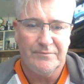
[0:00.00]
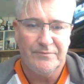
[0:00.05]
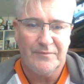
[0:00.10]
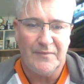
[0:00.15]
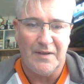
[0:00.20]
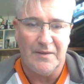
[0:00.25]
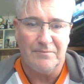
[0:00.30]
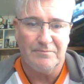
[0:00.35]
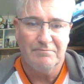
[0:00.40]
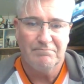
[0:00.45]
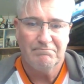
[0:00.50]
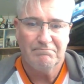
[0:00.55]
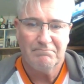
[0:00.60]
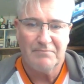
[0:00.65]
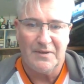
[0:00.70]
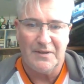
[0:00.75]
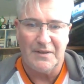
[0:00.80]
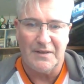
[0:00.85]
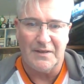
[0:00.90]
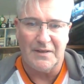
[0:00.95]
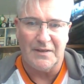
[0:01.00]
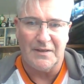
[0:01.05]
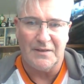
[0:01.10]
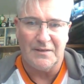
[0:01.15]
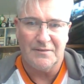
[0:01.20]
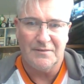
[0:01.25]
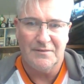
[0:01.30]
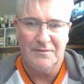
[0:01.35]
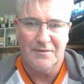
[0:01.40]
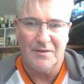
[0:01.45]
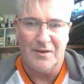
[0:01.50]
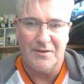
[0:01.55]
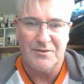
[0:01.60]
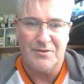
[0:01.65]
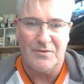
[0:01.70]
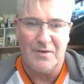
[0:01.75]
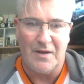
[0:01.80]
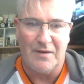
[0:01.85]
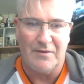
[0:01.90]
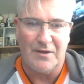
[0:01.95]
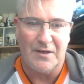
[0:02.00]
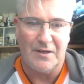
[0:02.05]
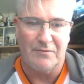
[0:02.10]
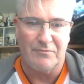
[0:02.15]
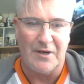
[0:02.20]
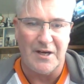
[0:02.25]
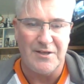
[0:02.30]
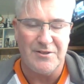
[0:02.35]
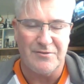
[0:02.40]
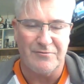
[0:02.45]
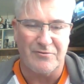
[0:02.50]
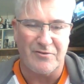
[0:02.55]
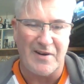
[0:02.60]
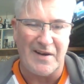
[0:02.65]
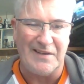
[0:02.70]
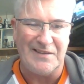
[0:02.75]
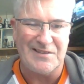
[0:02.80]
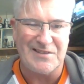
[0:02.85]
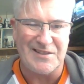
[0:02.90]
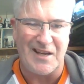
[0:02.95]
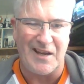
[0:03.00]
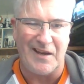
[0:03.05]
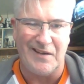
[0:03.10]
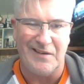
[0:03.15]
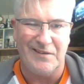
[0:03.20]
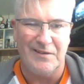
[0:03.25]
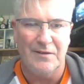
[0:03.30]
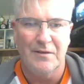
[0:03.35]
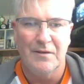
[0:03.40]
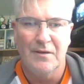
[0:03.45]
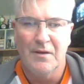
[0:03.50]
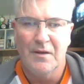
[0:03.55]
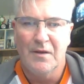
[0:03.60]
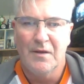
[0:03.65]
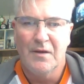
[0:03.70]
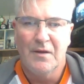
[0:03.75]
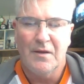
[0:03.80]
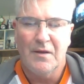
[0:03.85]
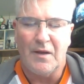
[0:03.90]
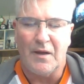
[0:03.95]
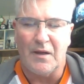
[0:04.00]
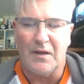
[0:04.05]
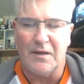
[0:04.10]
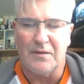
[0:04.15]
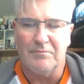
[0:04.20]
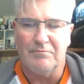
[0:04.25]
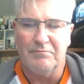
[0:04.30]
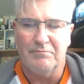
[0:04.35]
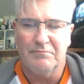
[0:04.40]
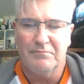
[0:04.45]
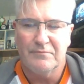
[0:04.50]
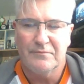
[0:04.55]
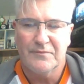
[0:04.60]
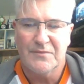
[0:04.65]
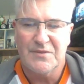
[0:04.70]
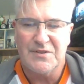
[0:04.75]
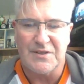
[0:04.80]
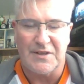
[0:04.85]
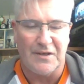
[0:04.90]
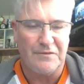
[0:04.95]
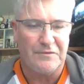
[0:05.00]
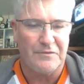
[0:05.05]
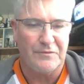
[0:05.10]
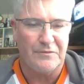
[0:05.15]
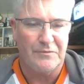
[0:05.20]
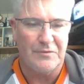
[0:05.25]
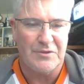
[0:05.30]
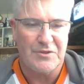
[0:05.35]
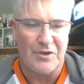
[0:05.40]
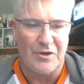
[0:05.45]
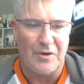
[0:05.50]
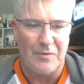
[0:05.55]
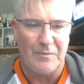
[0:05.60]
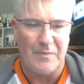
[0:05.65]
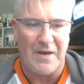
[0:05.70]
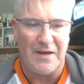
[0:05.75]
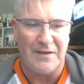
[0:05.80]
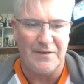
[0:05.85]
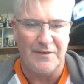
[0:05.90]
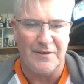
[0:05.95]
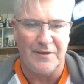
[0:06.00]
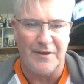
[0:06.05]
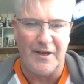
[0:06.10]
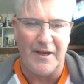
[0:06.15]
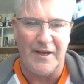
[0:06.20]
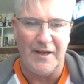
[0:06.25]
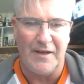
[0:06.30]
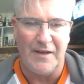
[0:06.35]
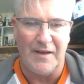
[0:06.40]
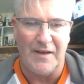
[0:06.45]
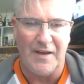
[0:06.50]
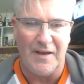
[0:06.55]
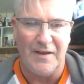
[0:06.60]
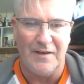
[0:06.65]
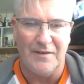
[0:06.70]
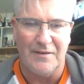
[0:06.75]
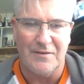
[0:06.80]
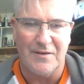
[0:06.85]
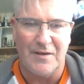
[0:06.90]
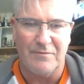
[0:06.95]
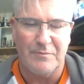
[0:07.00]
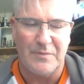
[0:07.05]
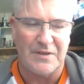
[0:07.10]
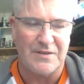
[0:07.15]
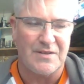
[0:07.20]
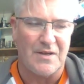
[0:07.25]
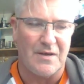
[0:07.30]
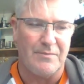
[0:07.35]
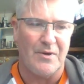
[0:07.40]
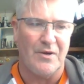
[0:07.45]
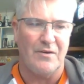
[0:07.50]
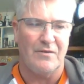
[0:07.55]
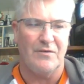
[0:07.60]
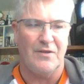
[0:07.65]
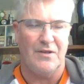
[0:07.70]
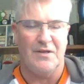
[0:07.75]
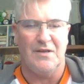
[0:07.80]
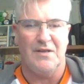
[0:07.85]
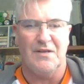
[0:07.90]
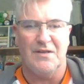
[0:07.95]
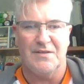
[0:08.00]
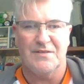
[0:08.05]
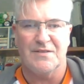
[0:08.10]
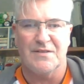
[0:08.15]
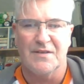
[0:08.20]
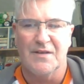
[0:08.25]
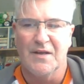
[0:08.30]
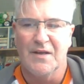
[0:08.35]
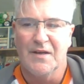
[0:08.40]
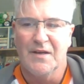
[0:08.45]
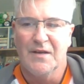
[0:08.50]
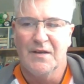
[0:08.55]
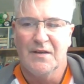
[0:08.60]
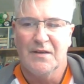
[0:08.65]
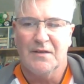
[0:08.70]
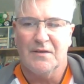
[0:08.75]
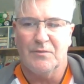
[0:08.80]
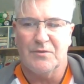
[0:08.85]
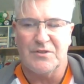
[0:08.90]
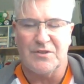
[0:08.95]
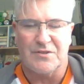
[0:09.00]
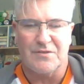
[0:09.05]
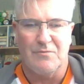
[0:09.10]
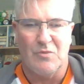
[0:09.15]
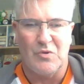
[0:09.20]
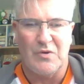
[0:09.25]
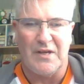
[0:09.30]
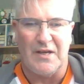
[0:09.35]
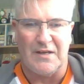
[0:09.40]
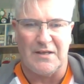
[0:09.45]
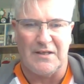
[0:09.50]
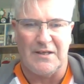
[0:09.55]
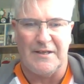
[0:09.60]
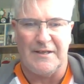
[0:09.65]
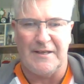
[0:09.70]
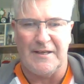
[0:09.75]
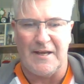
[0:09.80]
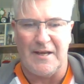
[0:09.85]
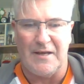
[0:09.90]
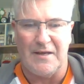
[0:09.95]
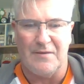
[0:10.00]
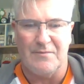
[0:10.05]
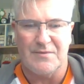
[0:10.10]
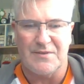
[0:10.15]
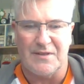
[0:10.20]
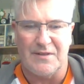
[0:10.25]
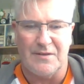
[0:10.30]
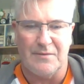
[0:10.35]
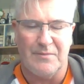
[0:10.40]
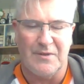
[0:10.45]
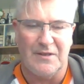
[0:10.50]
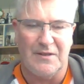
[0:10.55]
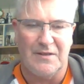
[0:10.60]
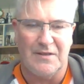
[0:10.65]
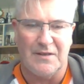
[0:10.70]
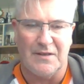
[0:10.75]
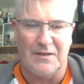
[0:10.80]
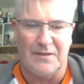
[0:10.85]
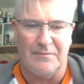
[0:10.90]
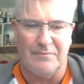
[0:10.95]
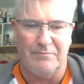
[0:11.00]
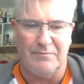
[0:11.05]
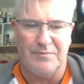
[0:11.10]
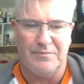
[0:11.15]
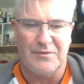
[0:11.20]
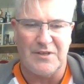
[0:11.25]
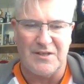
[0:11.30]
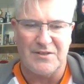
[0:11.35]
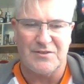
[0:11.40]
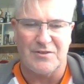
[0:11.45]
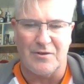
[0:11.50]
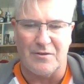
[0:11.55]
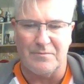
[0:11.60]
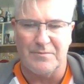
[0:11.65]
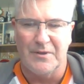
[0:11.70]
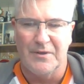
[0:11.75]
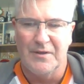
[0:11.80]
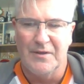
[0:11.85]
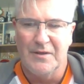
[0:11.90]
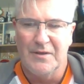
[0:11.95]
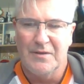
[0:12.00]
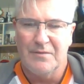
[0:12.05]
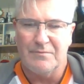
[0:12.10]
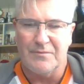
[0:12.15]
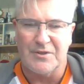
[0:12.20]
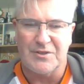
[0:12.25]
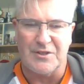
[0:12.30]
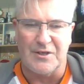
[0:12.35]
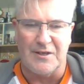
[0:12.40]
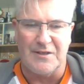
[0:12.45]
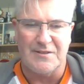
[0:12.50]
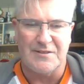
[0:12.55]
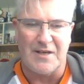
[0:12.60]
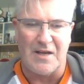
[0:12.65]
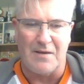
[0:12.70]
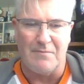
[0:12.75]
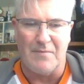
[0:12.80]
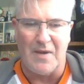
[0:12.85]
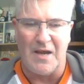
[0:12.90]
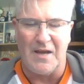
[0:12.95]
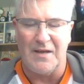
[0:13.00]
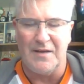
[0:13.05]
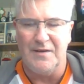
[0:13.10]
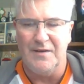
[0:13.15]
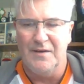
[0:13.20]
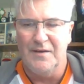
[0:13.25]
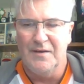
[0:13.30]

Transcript: Yep, I do have a range of grandstand stuff which I got back in the day and have picked up over the years, which are small calculator games and the big desktop machines they made.